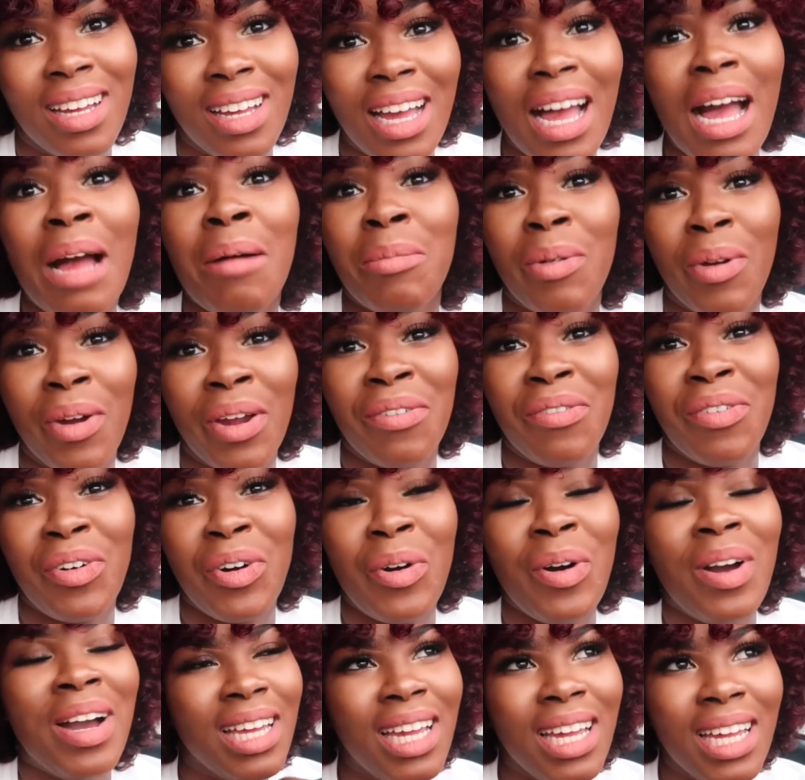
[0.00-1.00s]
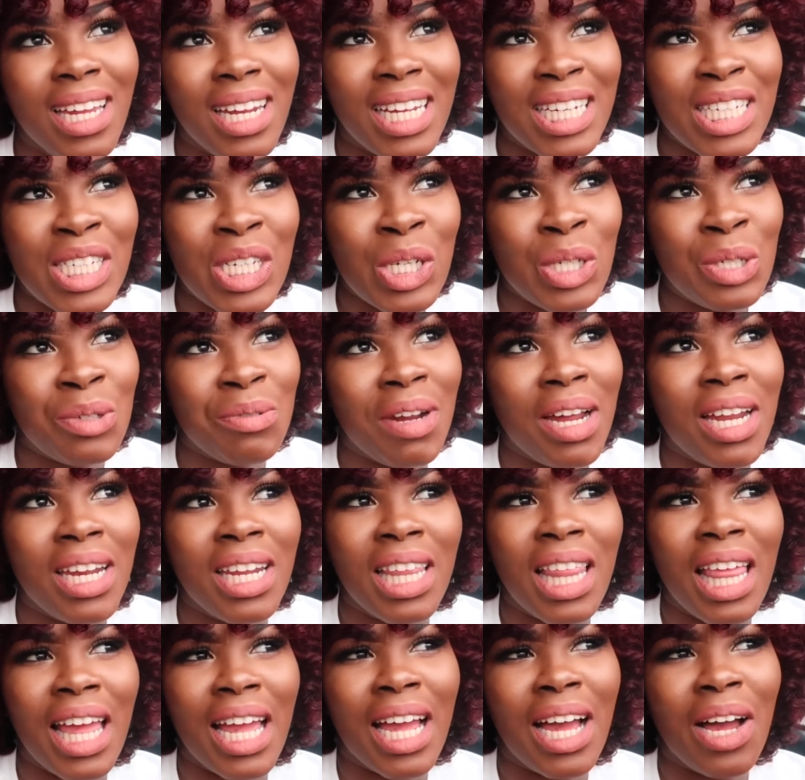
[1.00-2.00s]
I'm grateful. And I turned around
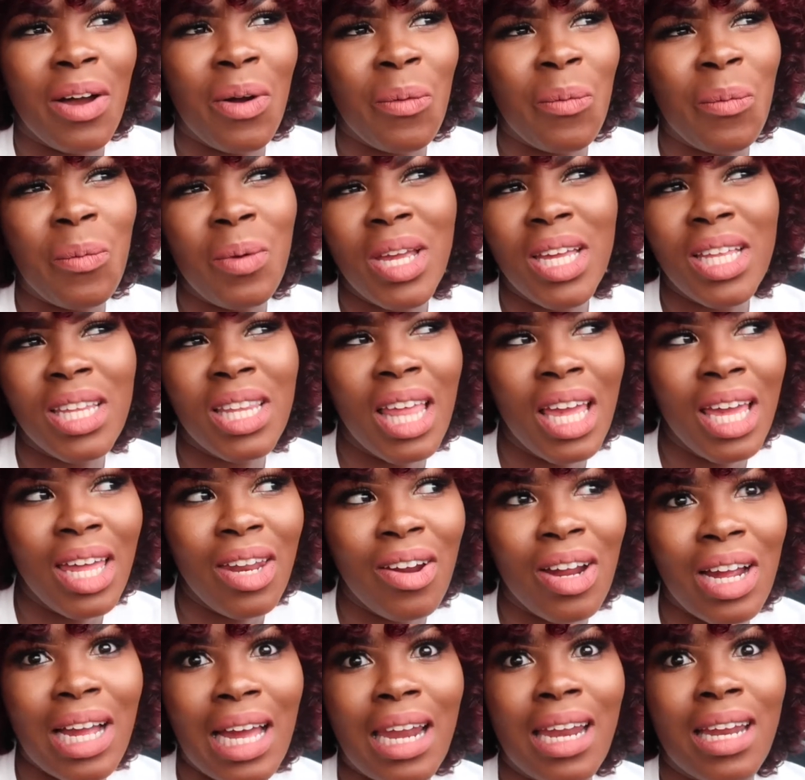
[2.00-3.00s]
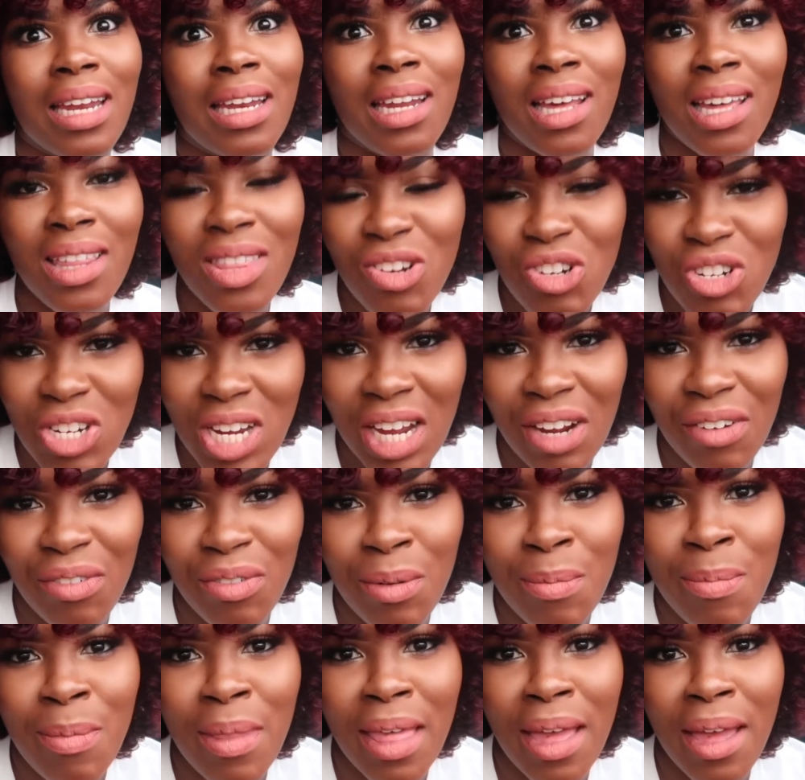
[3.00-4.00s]
and like a week later I got another check
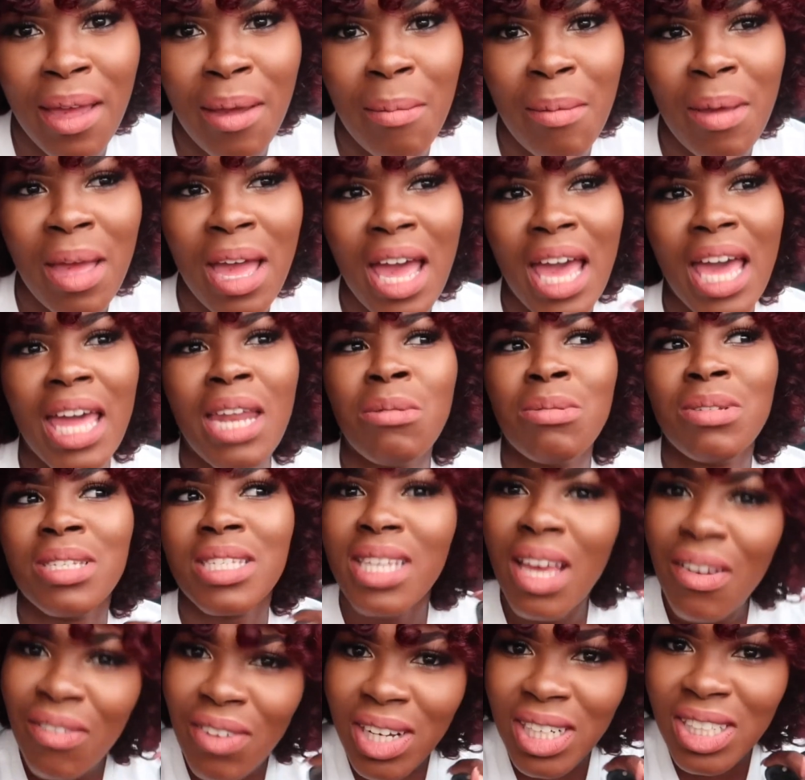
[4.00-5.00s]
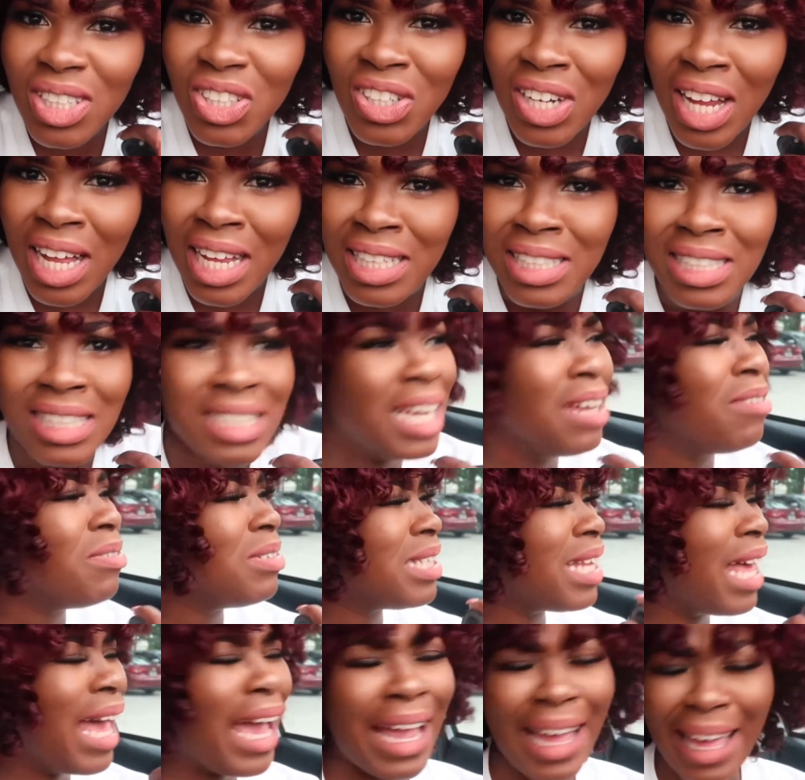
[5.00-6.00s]
from them and it was $700, and I was like,
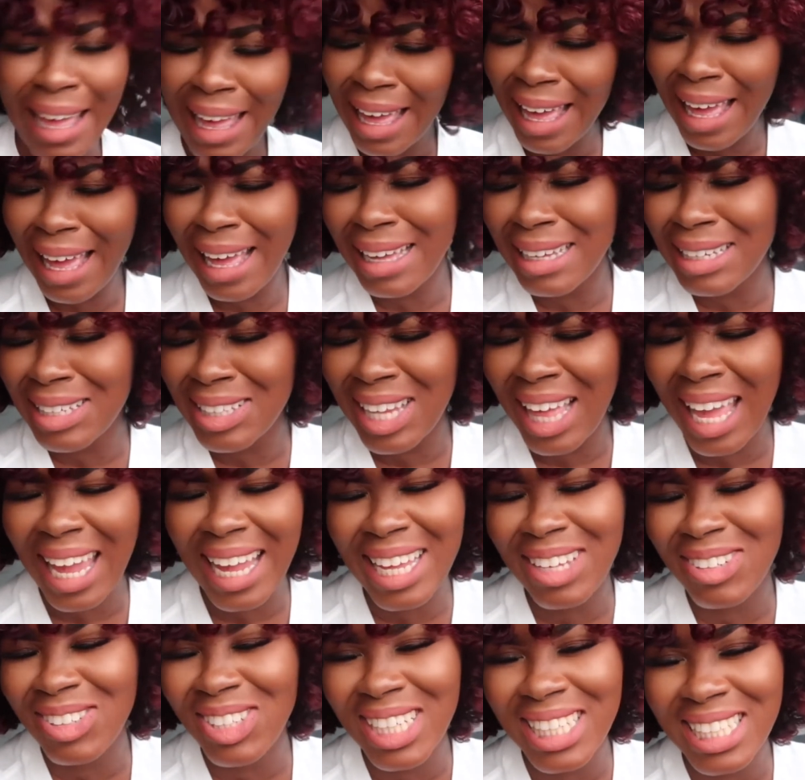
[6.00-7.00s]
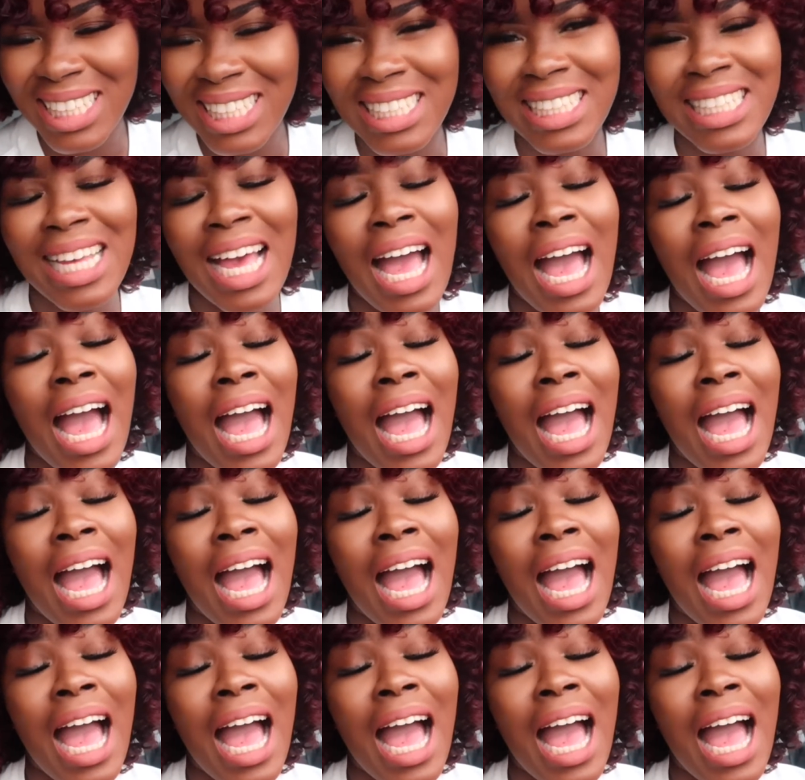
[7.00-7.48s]
oh, thank you, Jesus.